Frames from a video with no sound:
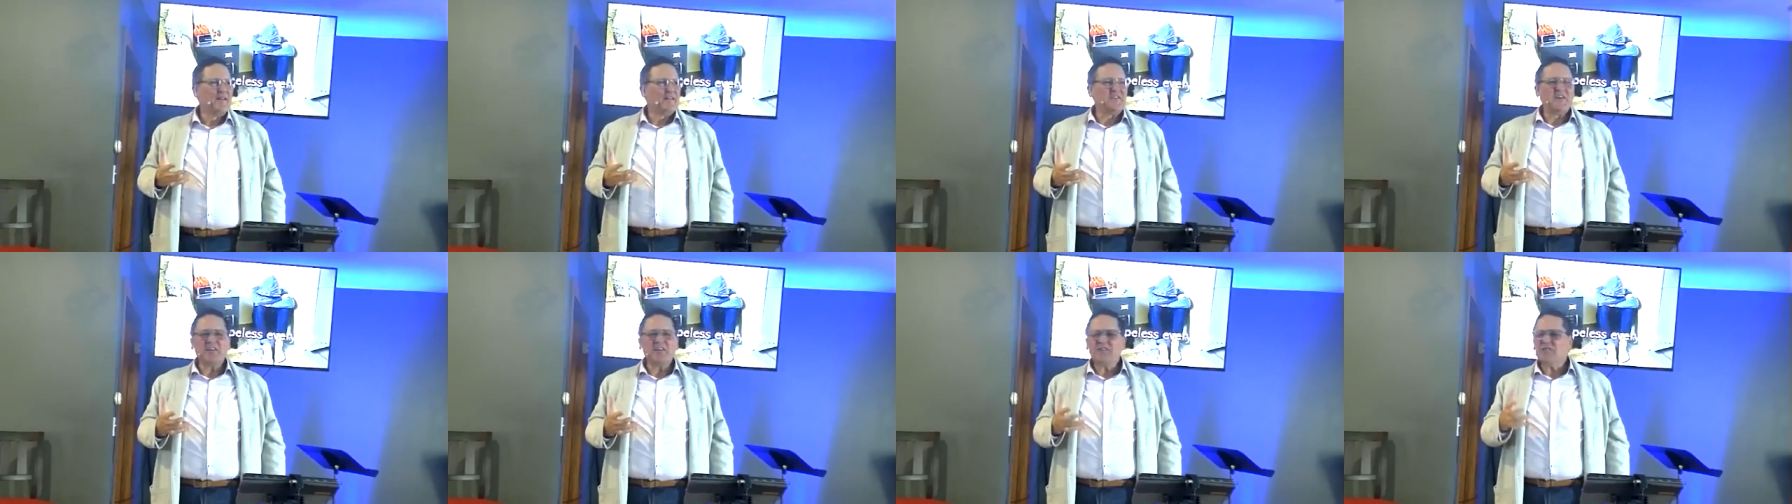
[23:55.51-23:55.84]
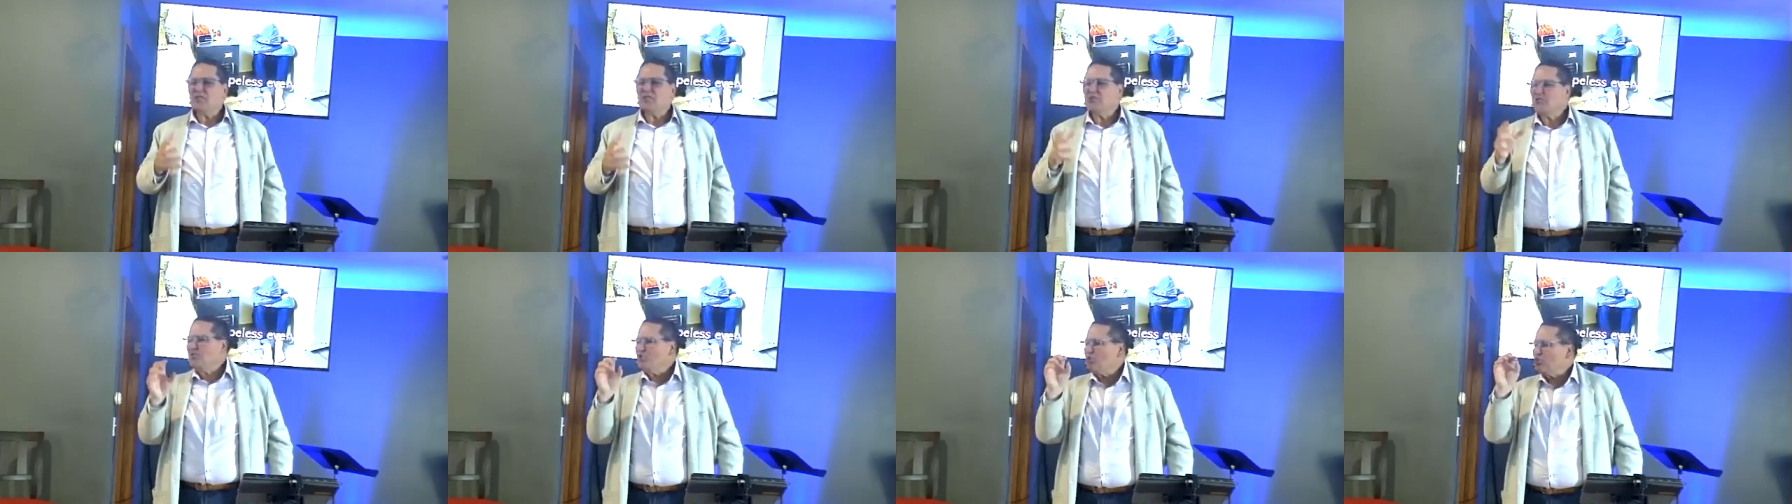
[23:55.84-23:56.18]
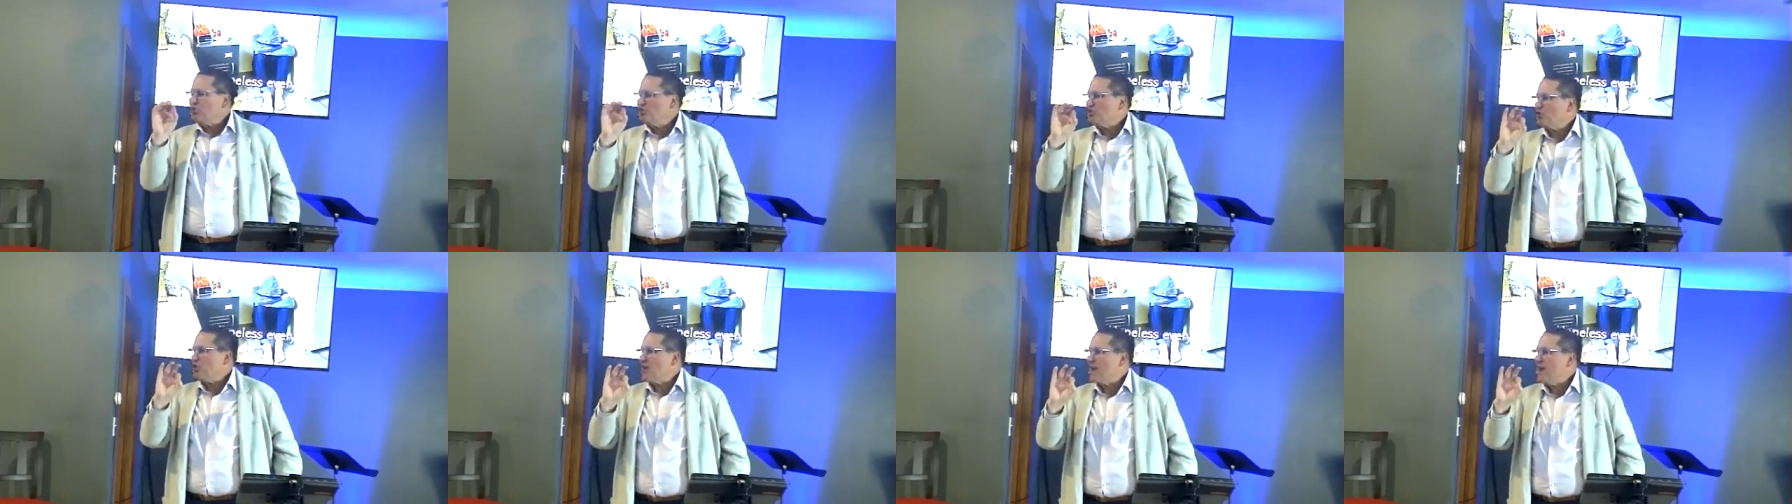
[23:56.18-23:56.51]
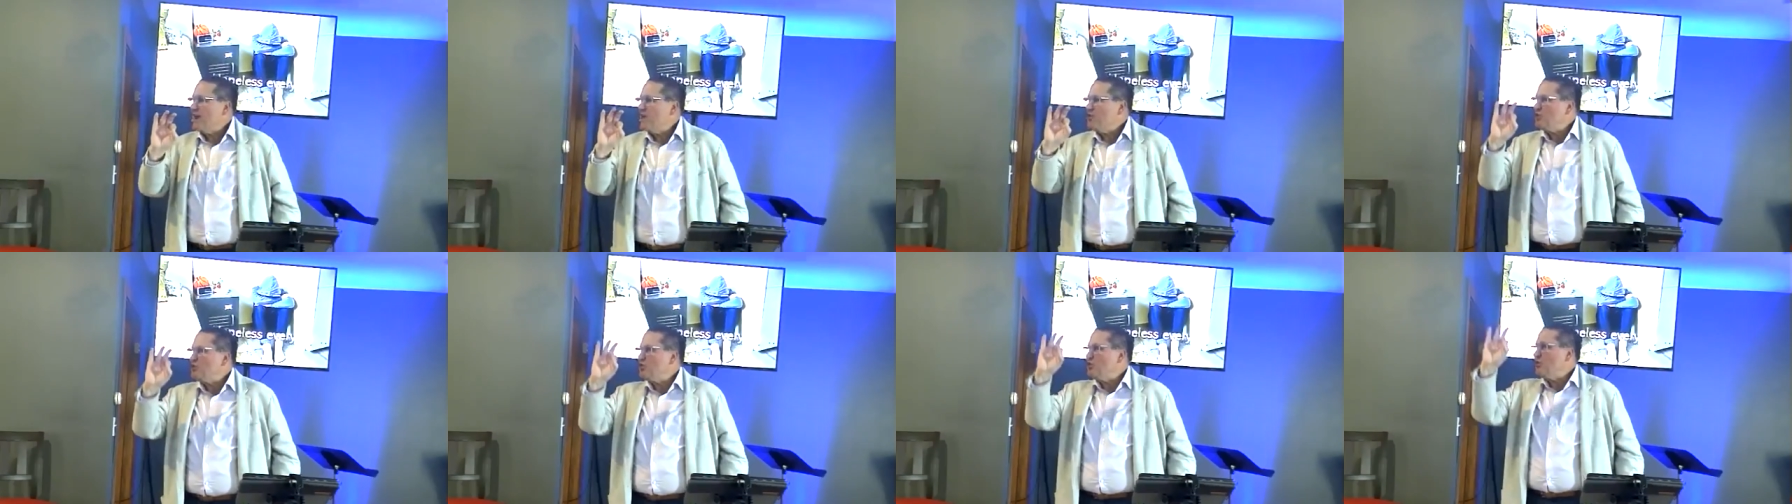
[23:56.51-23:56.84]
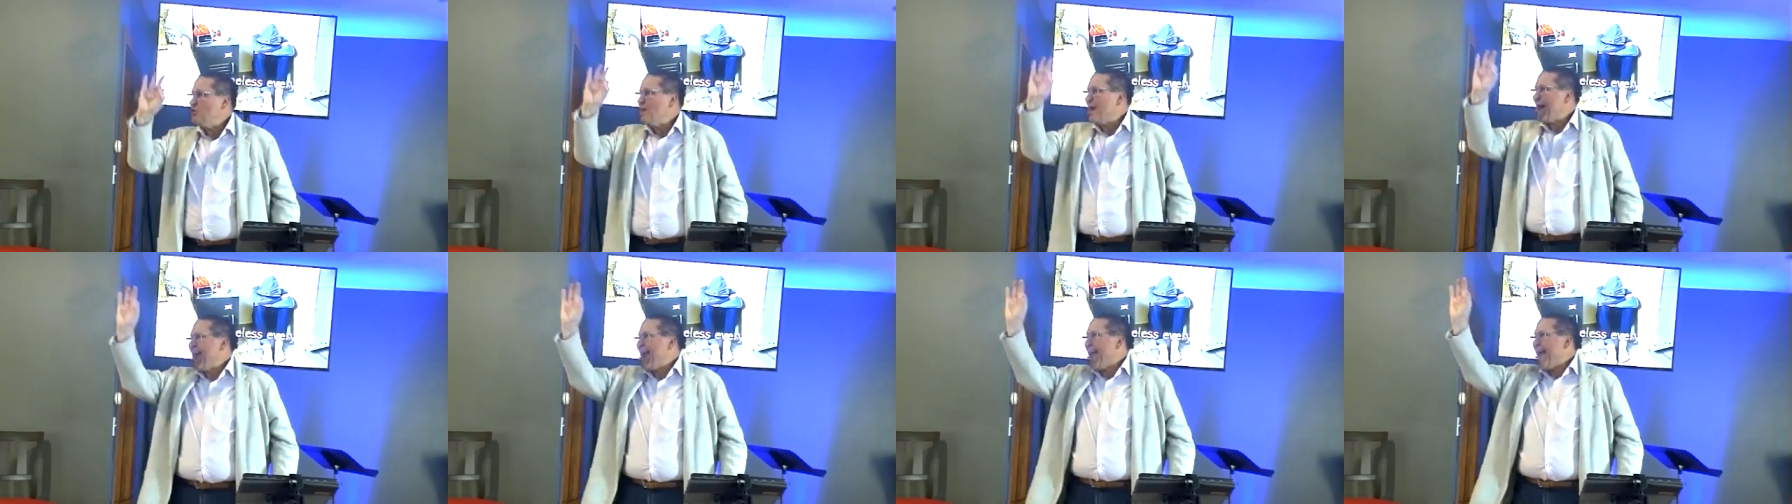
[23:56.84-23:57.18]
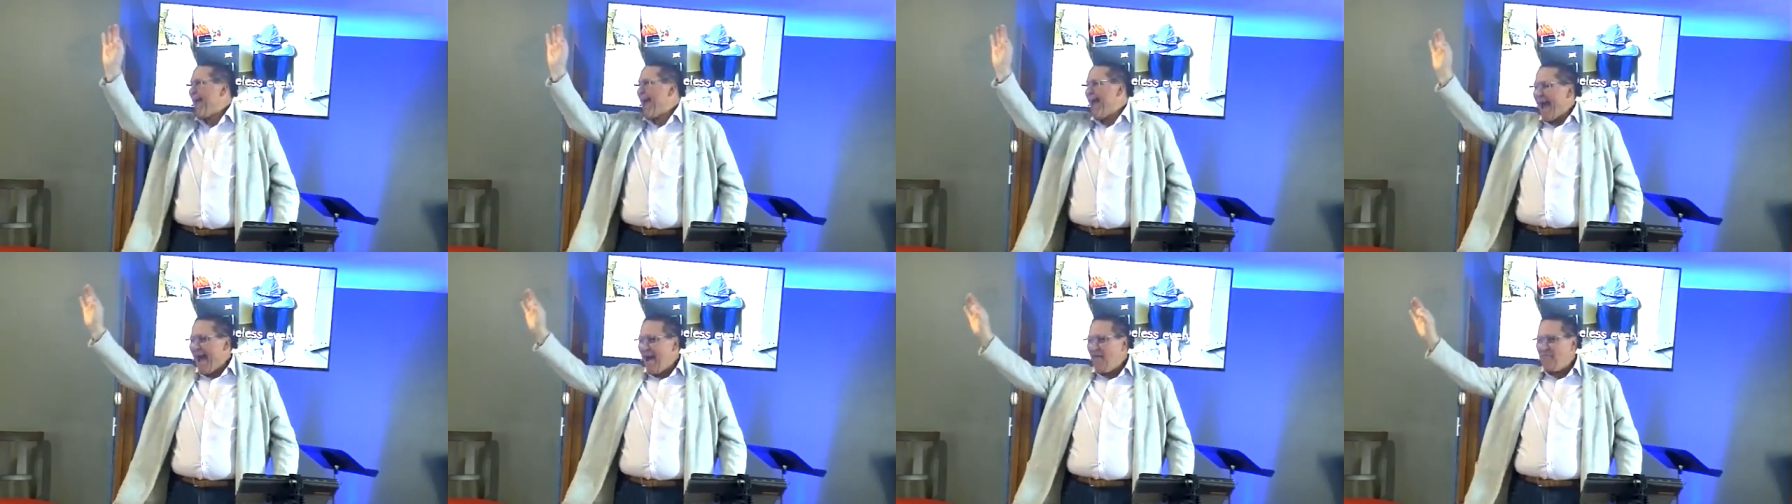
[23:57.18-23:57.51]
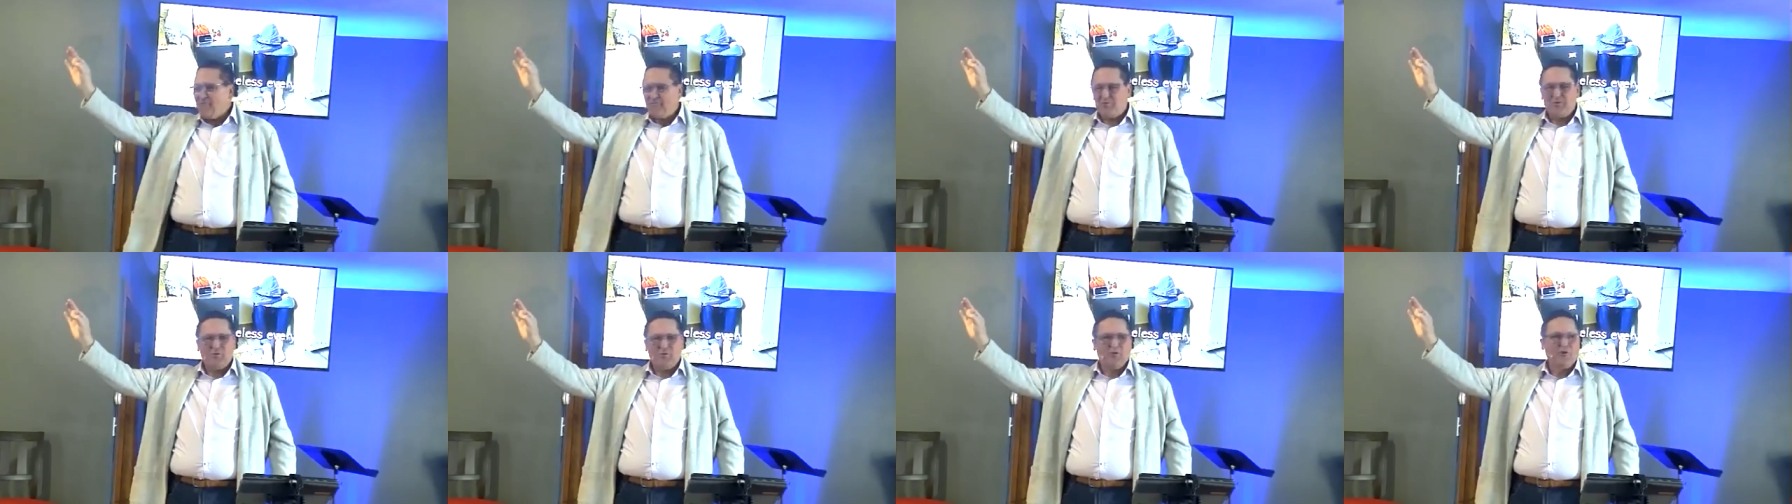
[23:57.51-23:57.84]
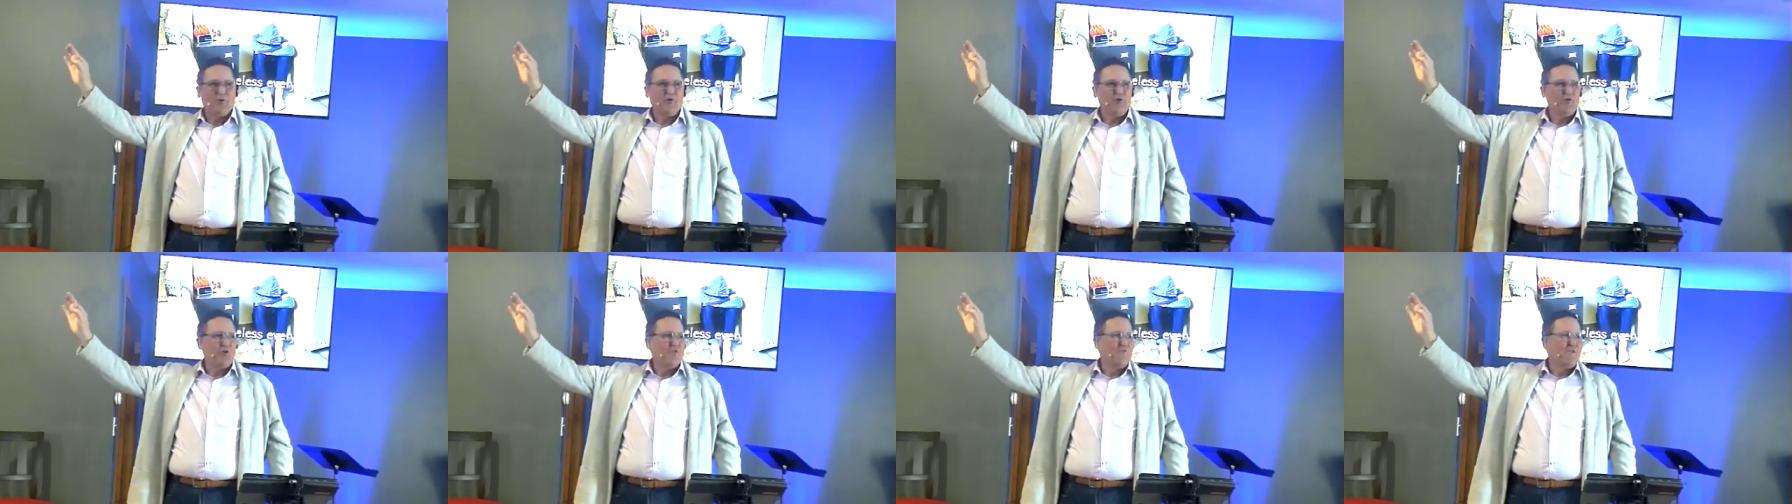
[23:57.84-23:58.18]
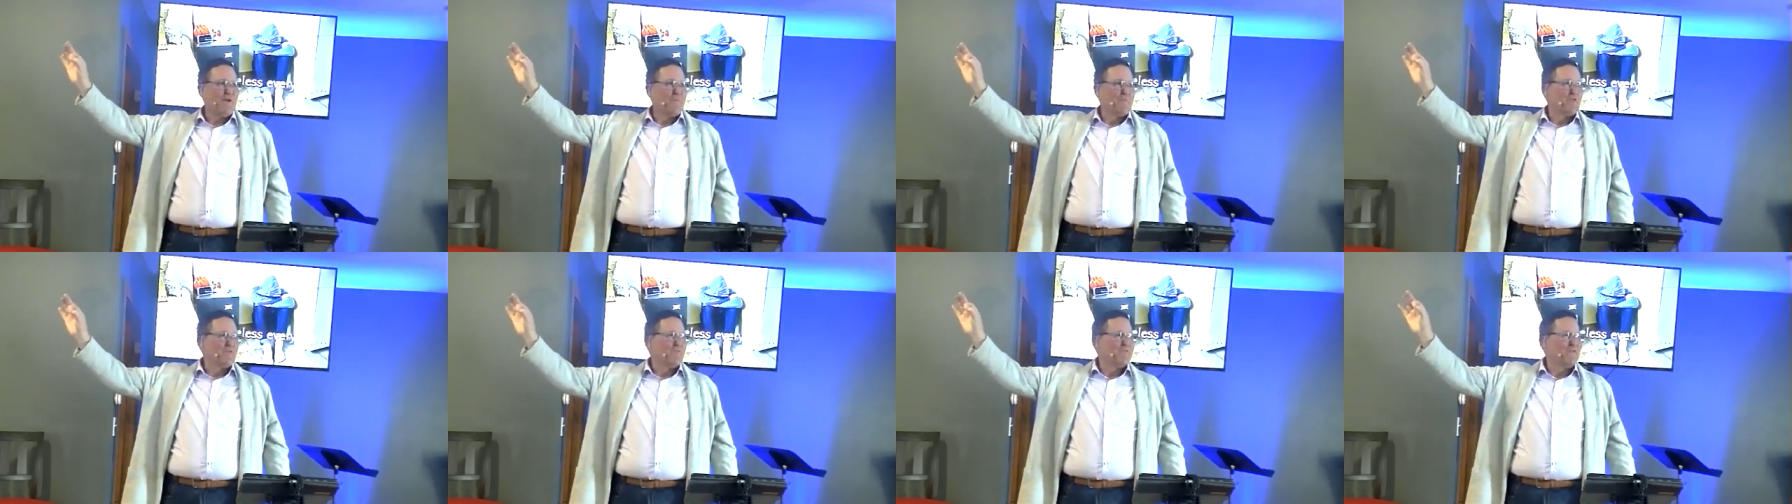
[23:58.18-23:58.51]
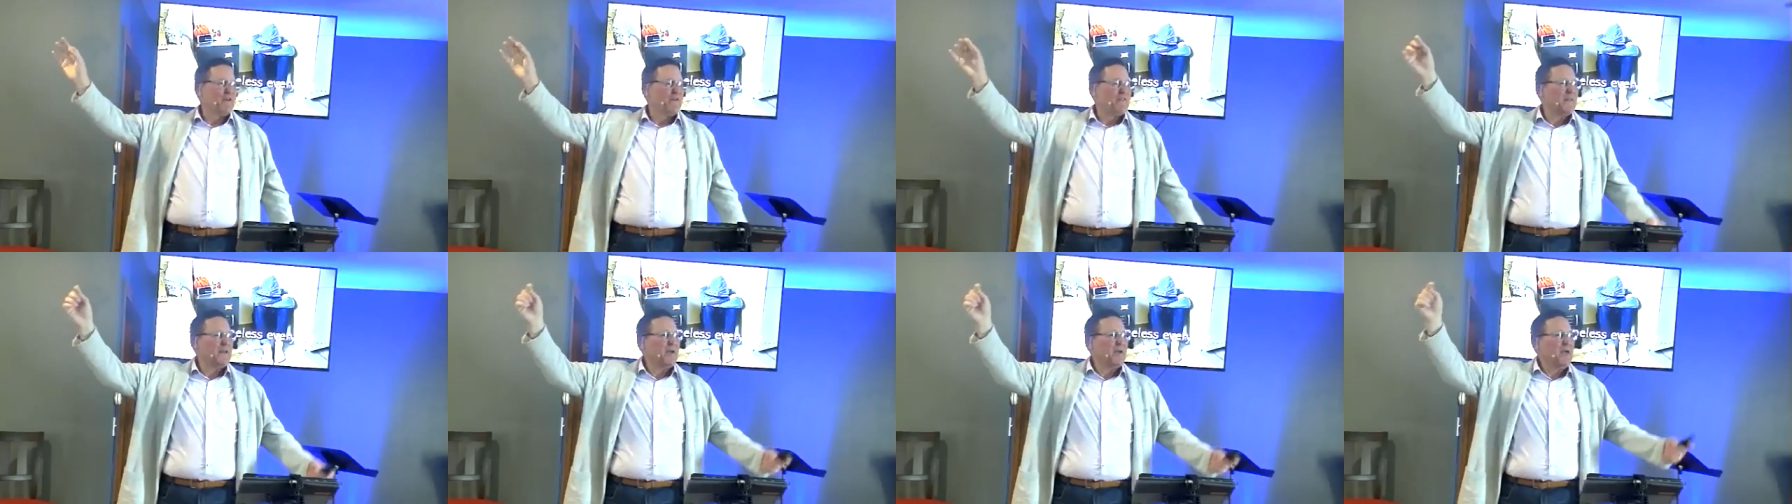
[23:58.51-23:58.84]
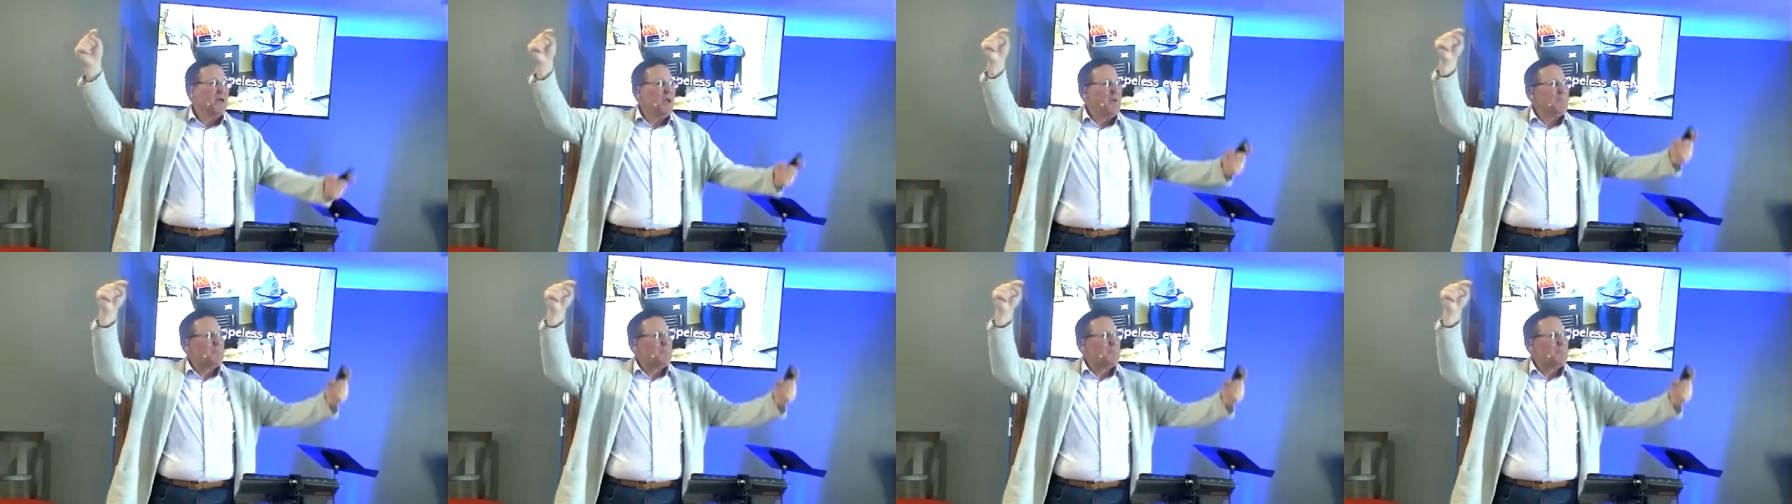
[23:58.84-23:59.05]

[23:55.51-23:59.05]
That doesn't just change you after November 5th,